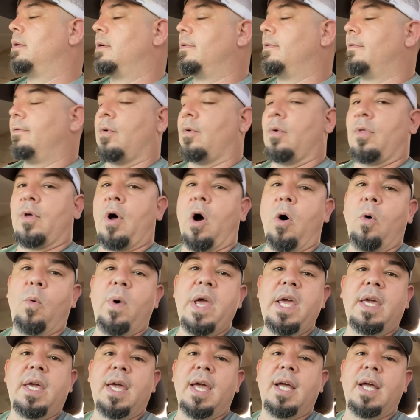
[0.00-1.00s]
for the whole
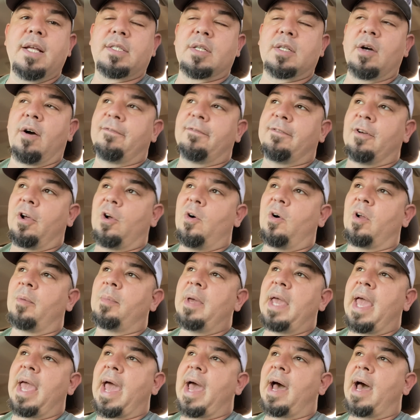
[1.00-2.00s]
weekend. So if you're going to
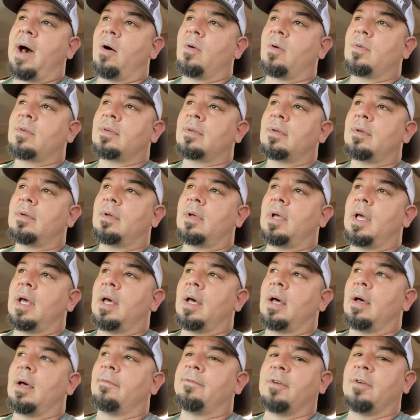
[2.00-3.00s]
be out,
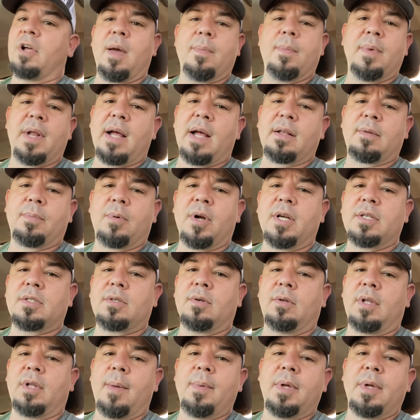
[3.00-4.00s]
if you're coming out to
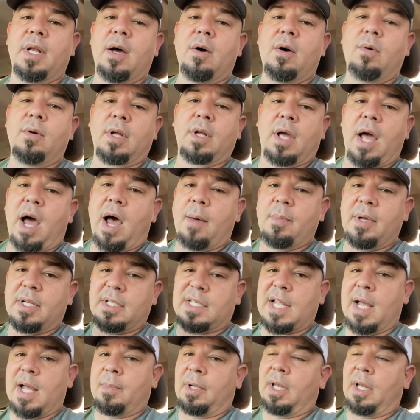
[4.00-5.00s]
Bristol, let me know in the comments
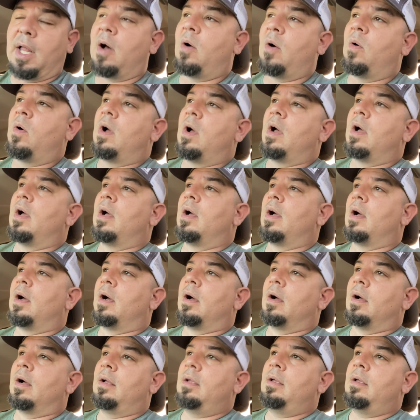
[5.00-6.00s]
down below.
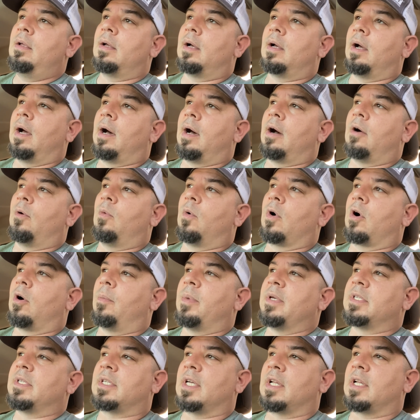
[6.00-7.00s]
We're going to
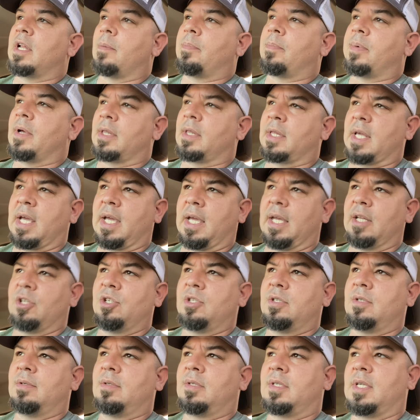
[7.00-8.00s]
be sitting up, I think,
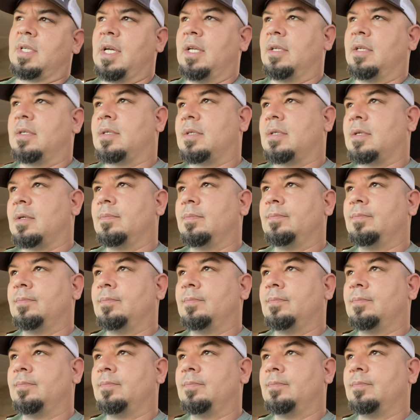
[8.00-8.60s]
in seats